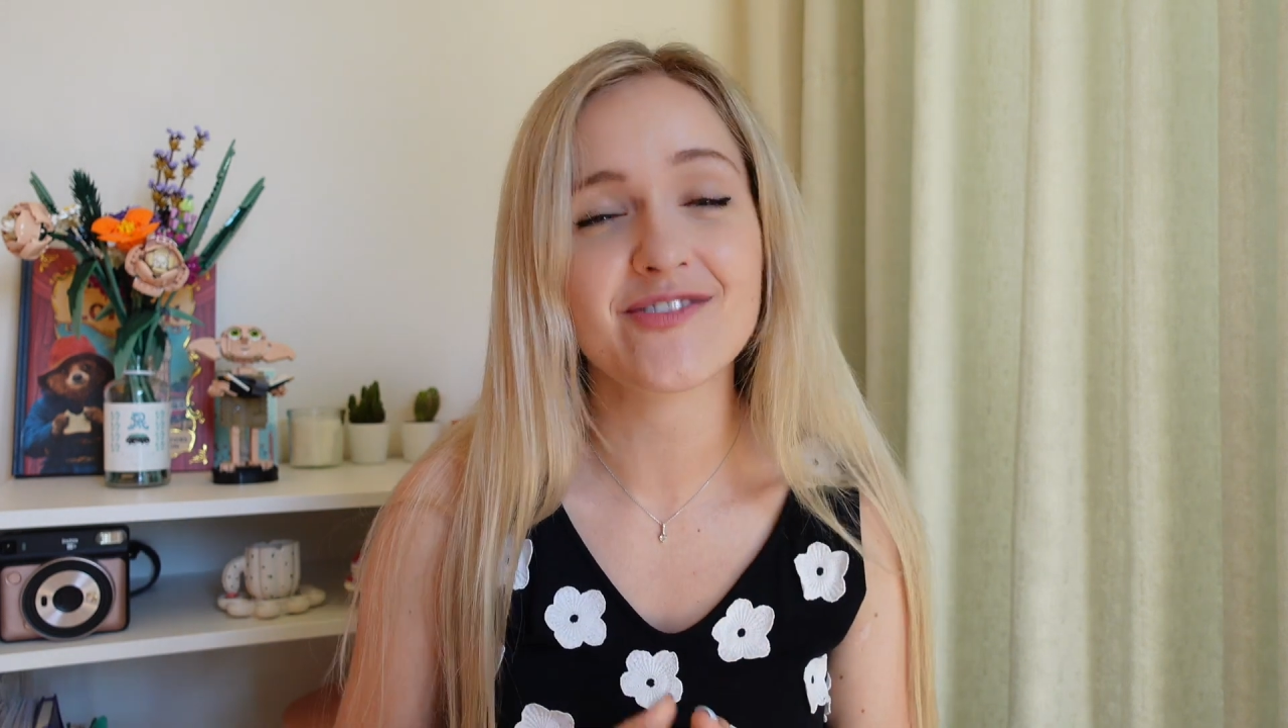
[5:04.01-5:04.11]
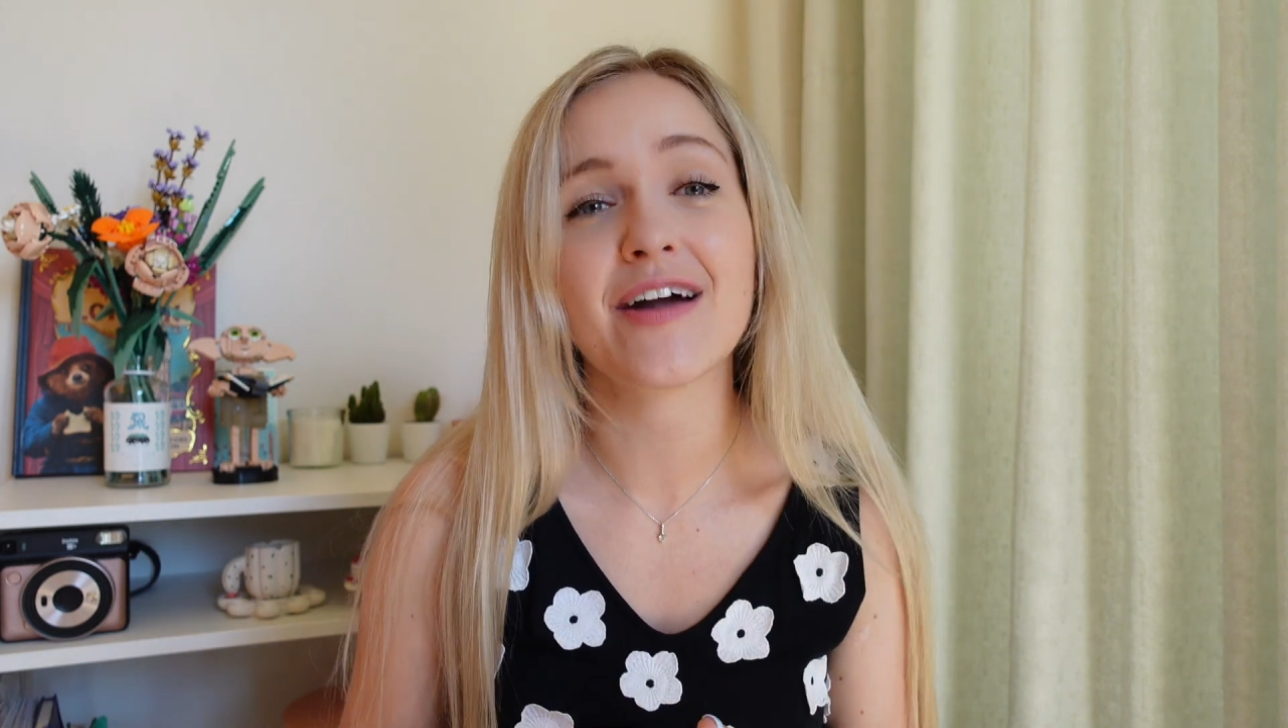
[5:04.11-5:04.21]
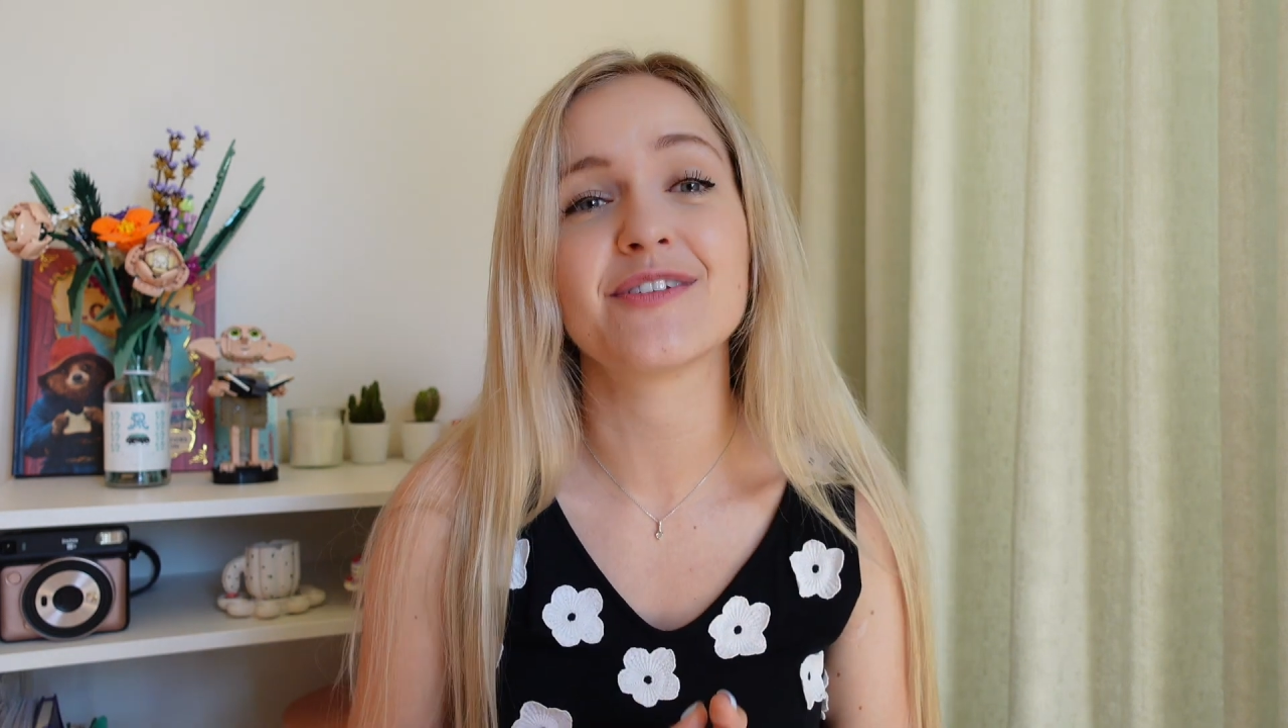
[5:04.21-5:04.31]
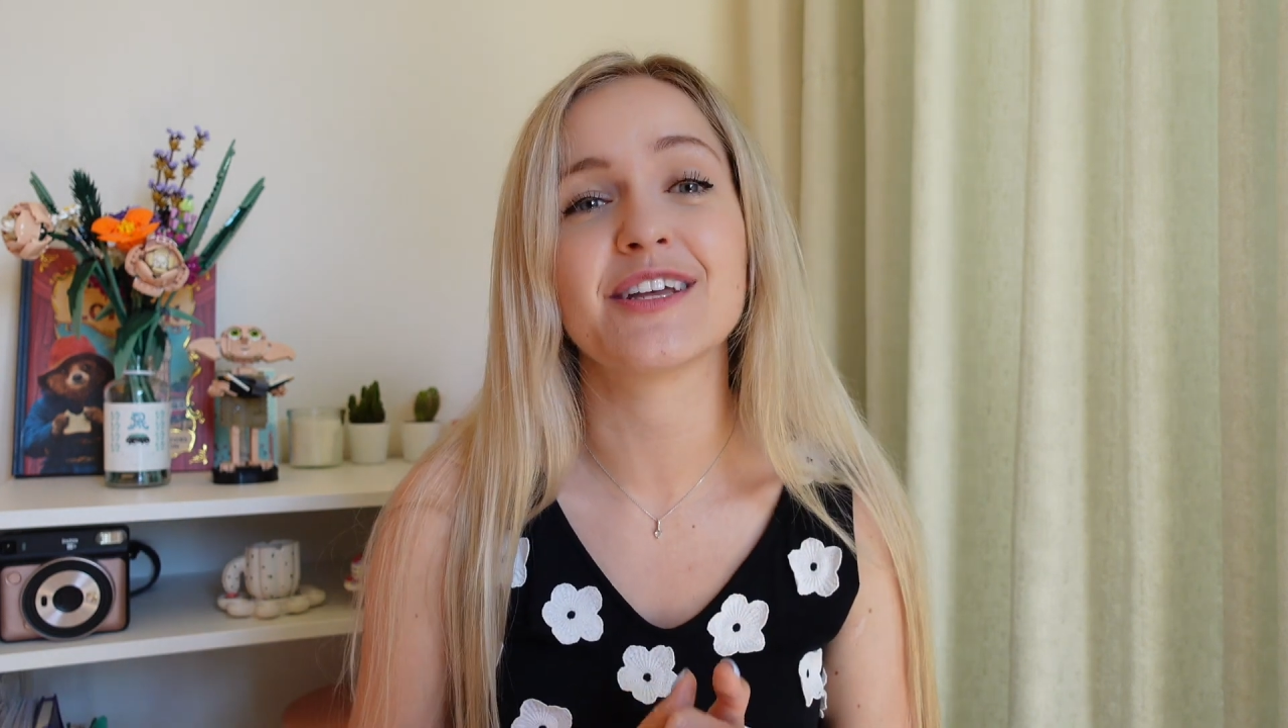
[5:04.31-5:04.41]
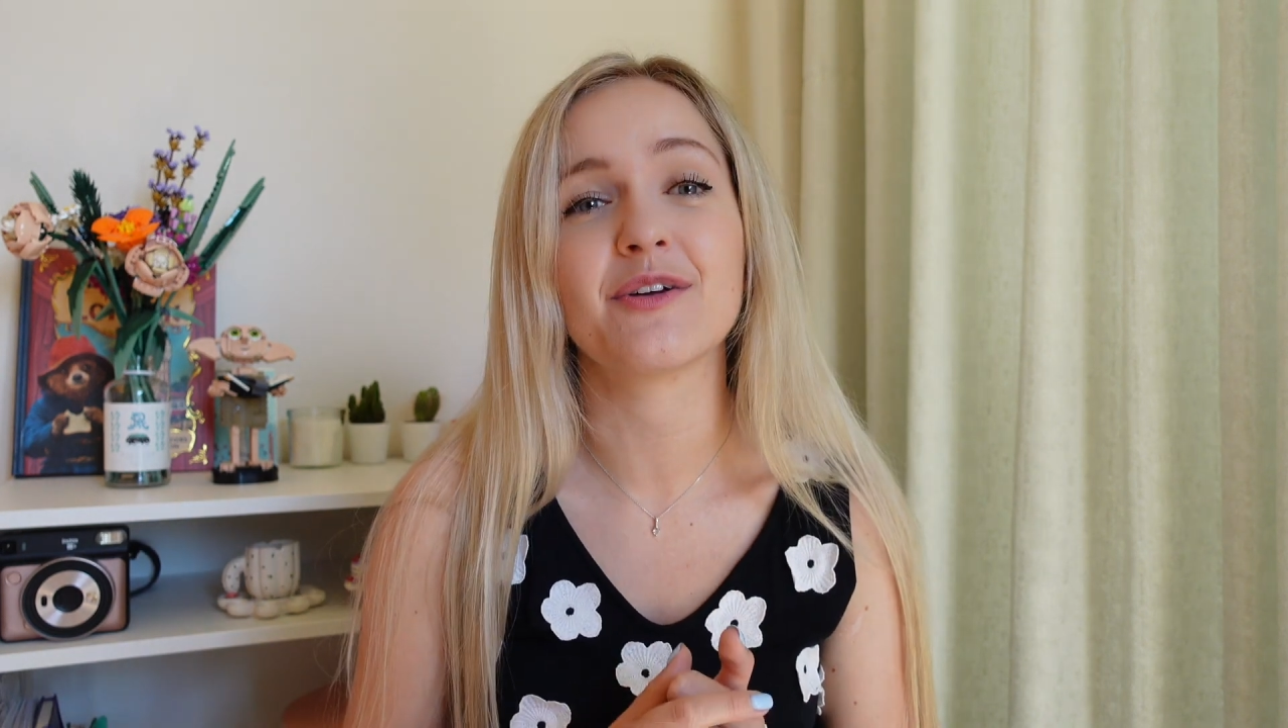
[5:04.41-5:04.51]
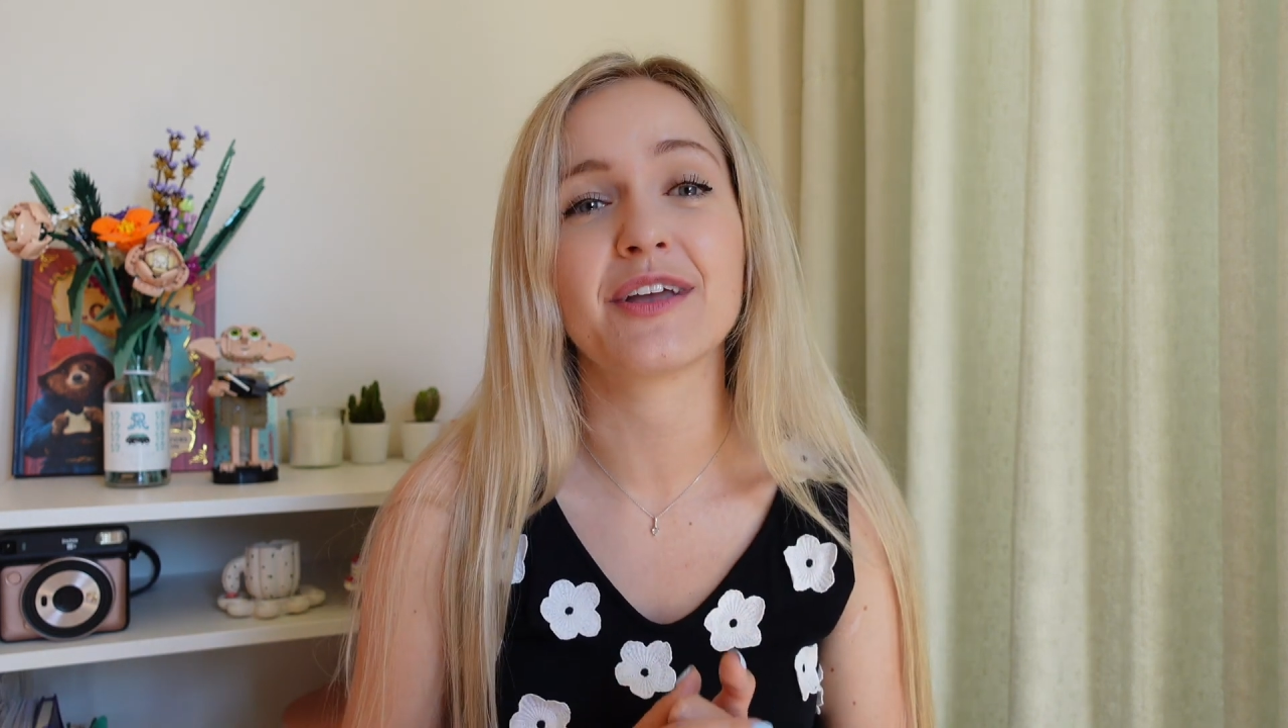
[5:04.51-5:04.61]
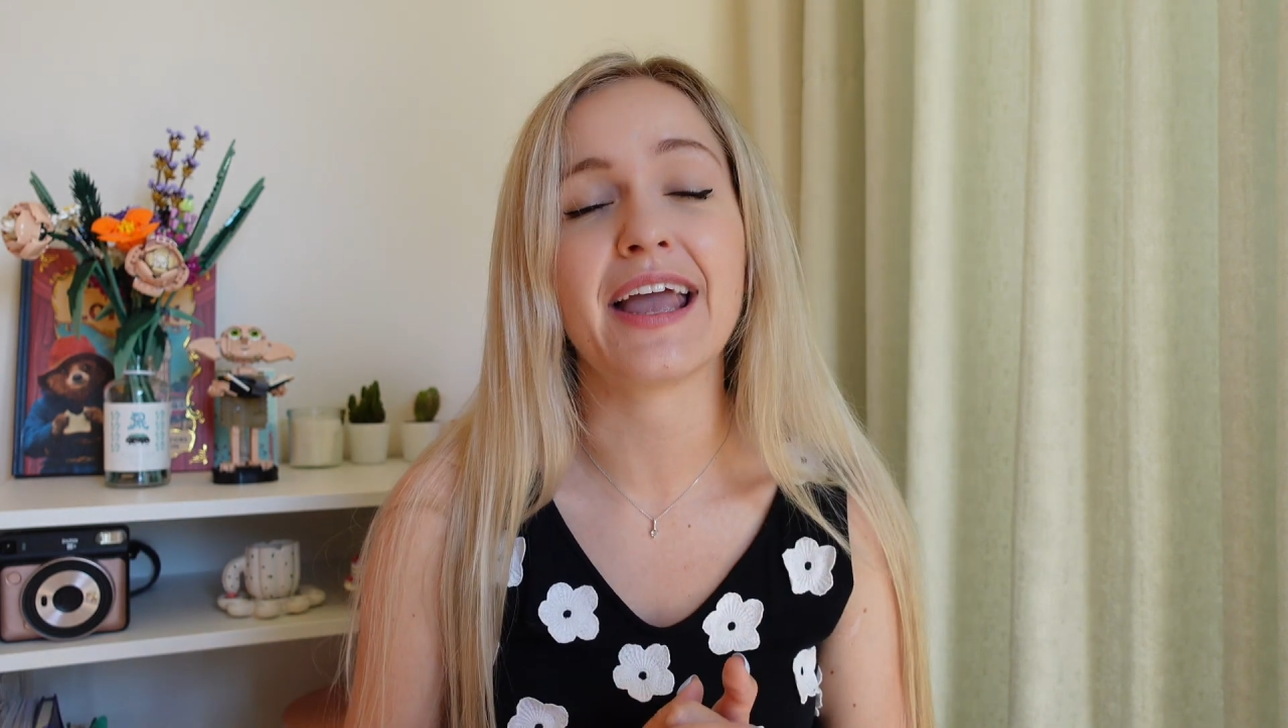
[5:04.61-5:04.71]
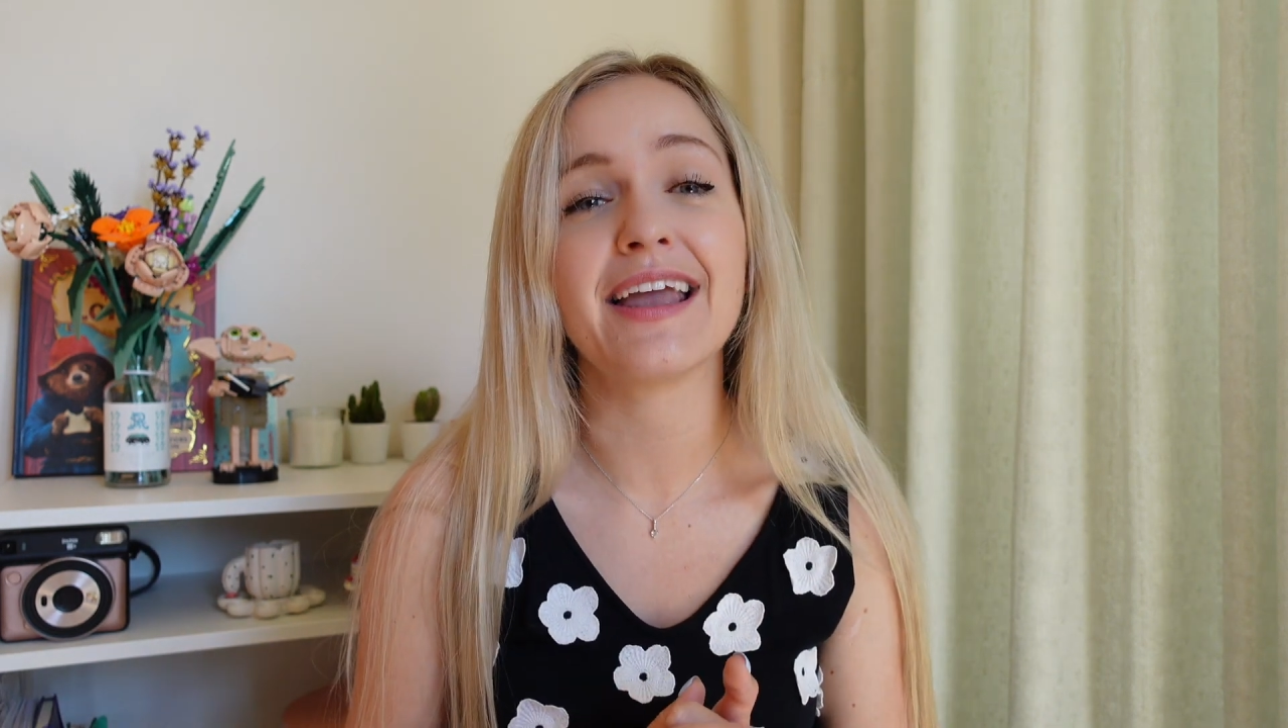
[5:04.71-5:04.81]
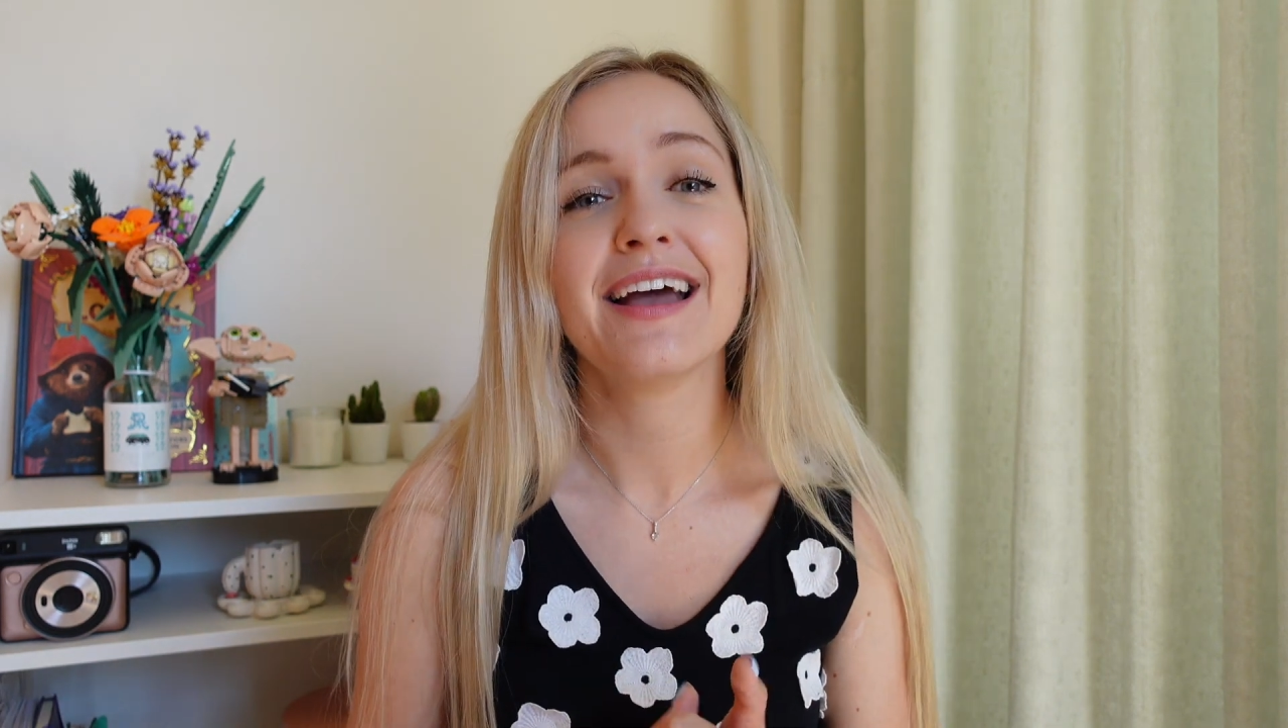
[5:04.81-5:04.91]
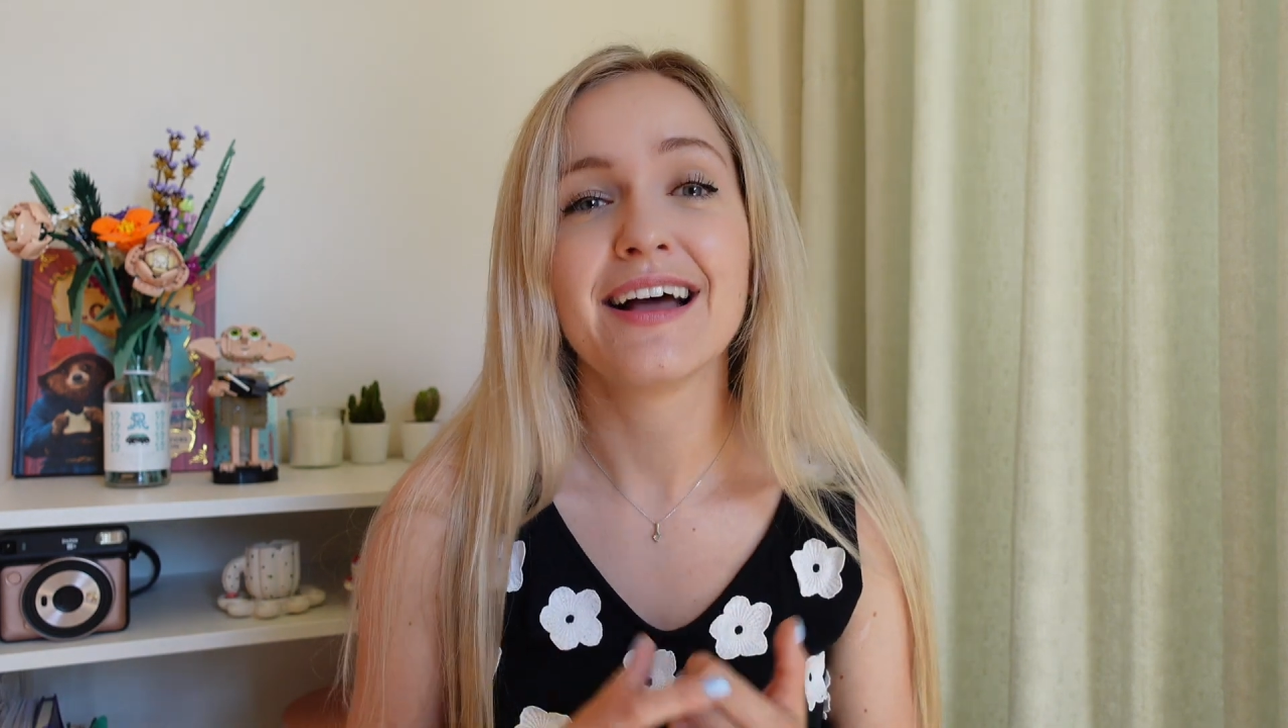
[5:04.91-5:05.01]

arrived at the UK,